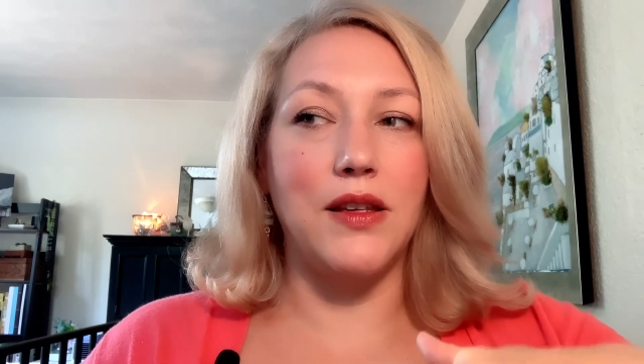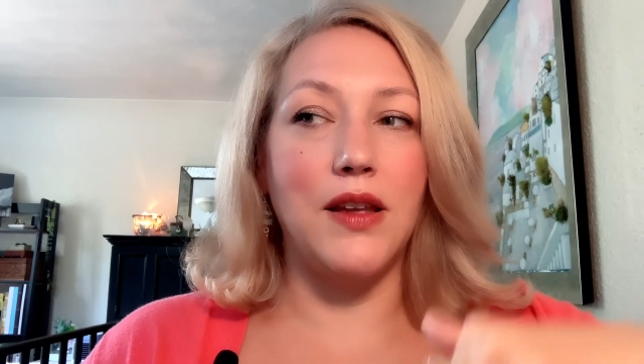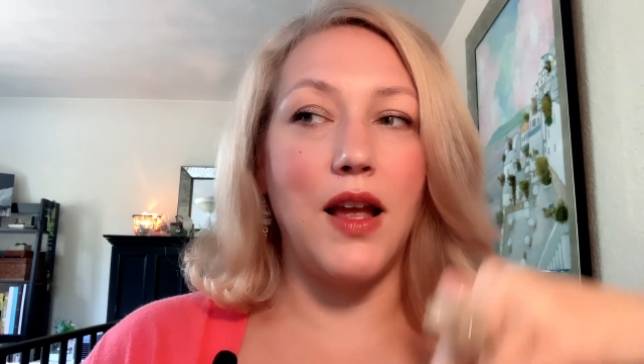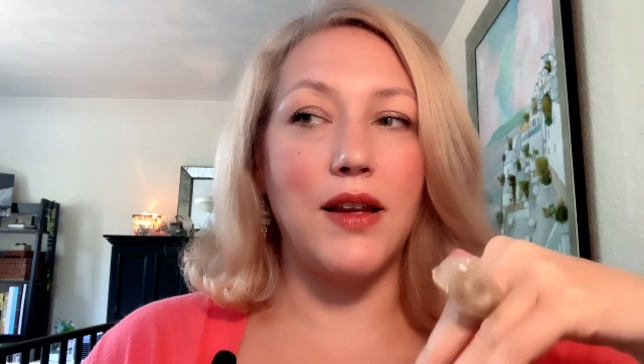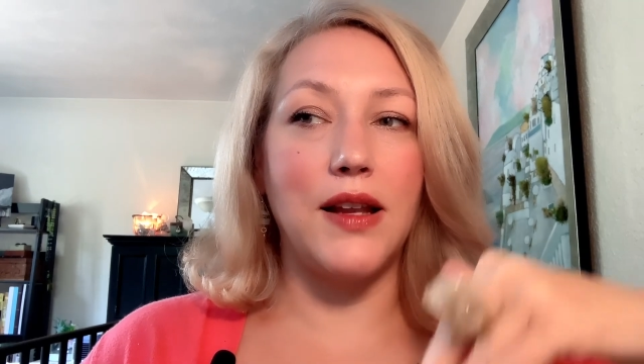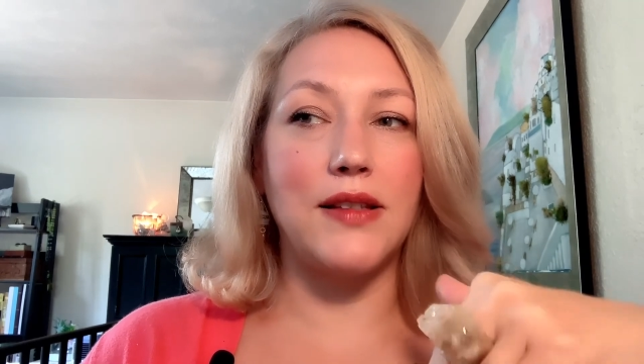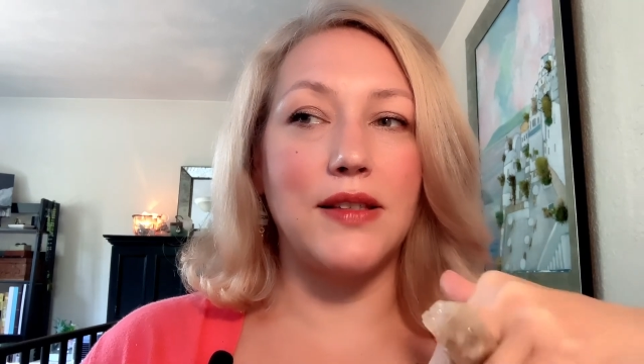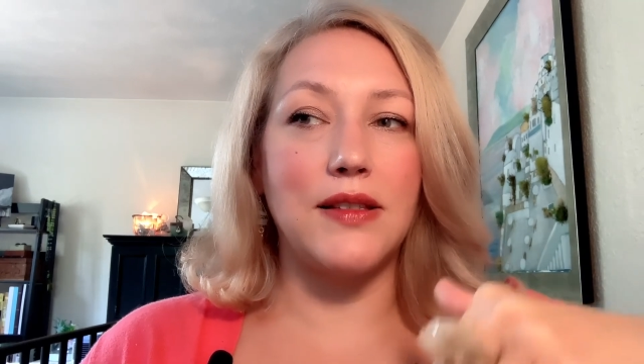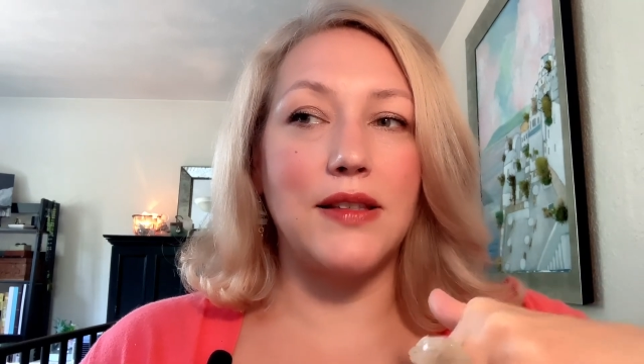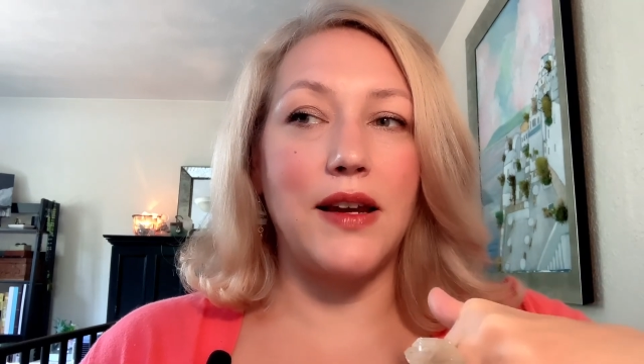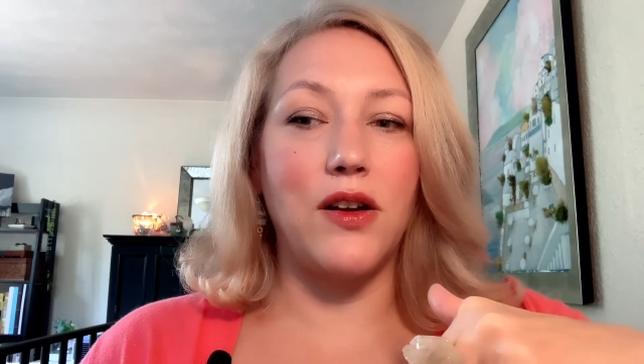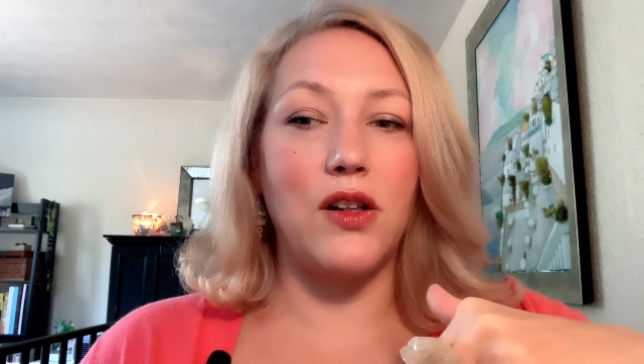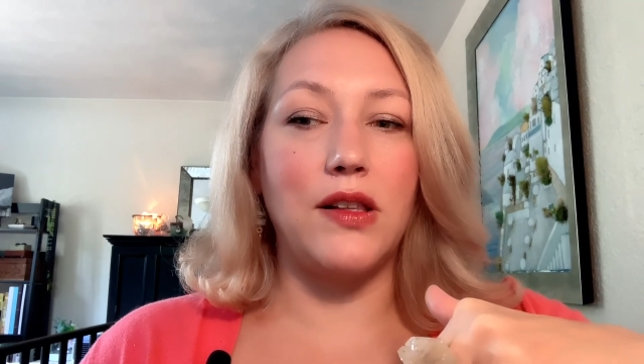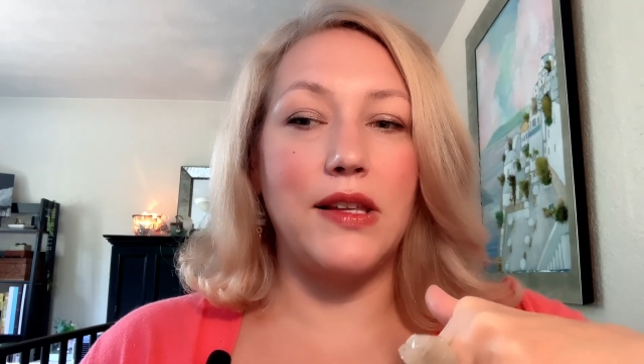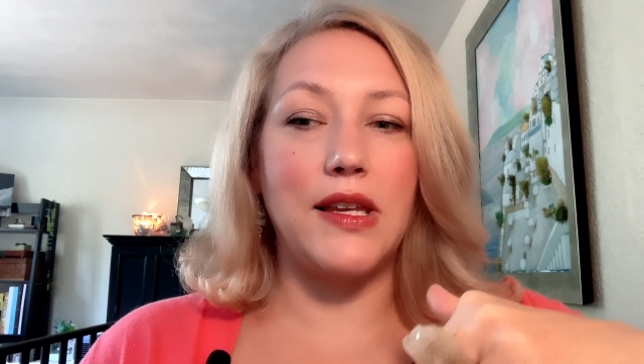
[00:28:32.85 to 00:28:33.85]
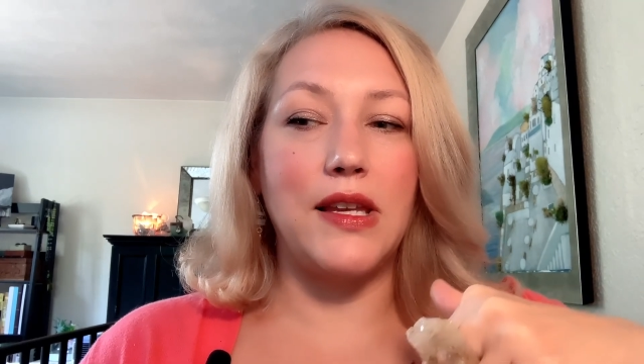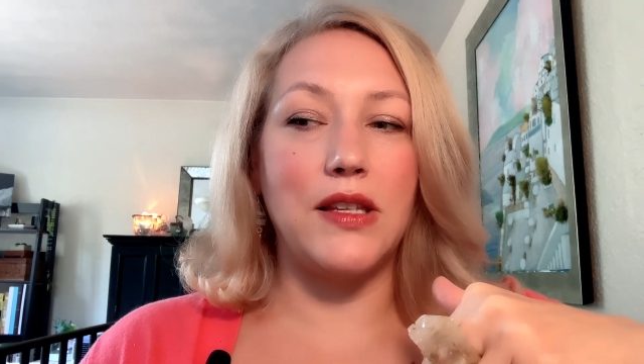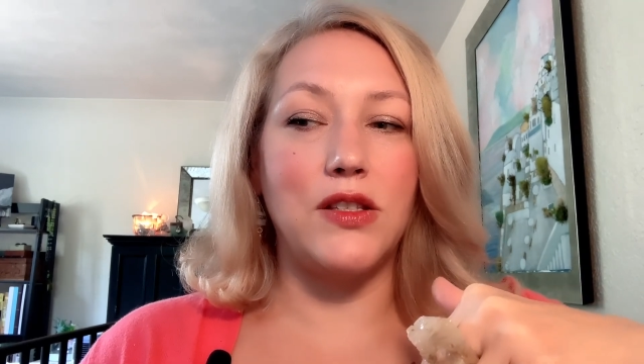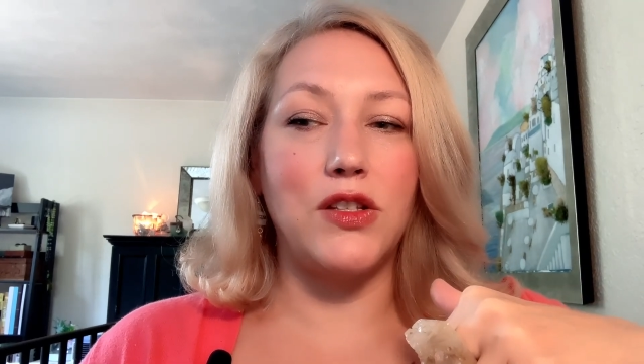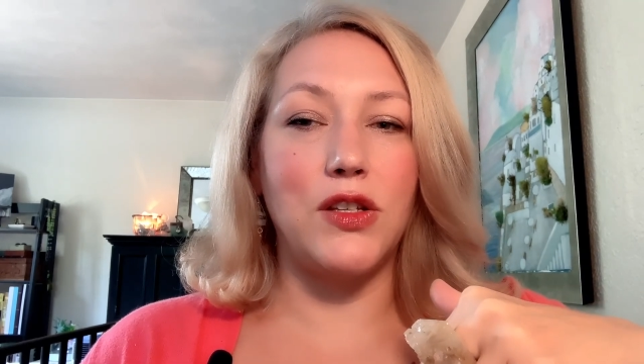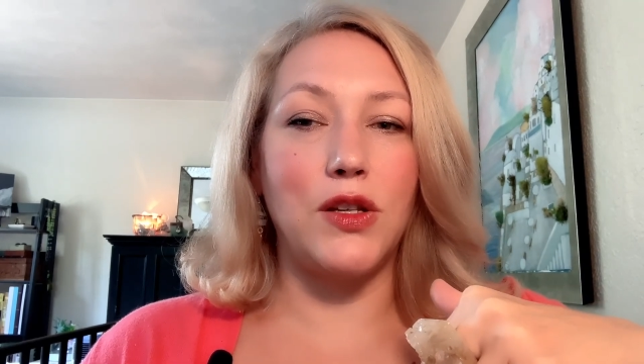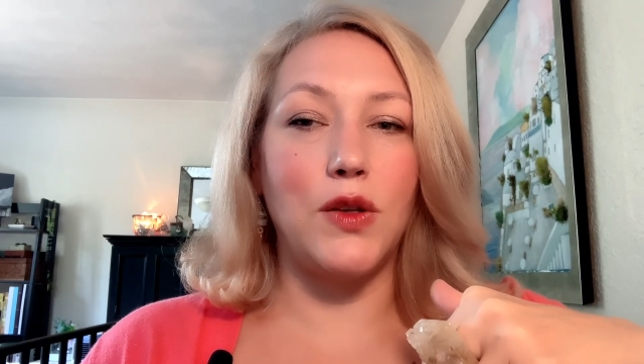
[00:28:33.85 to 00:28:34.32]
not necessarily
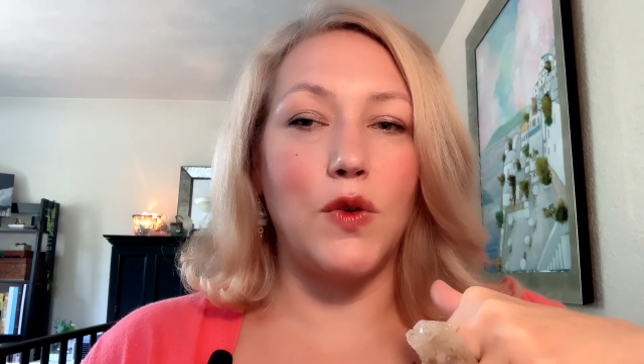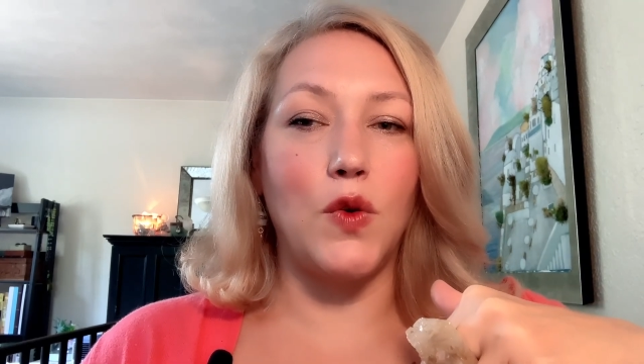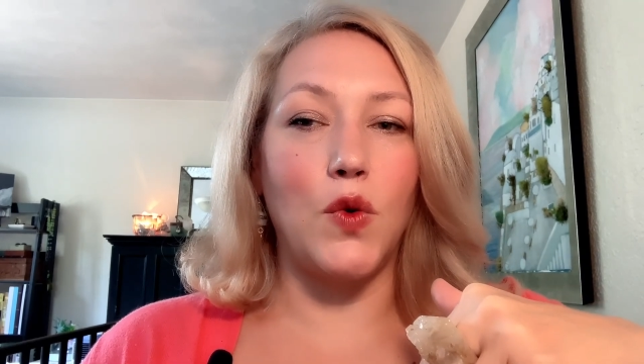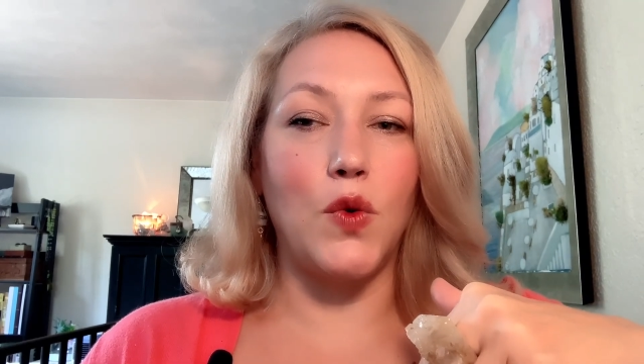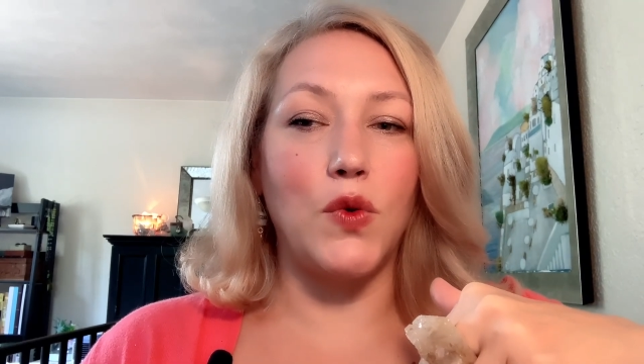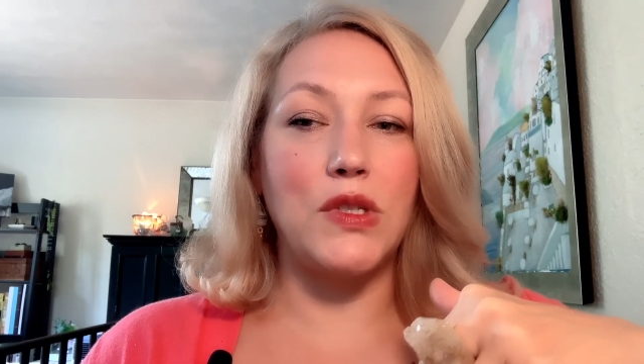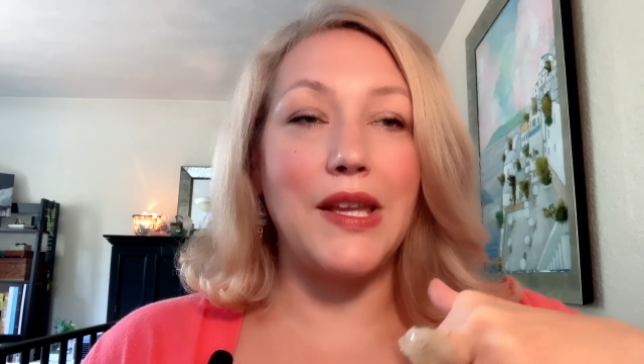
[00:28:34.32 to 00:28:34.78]
to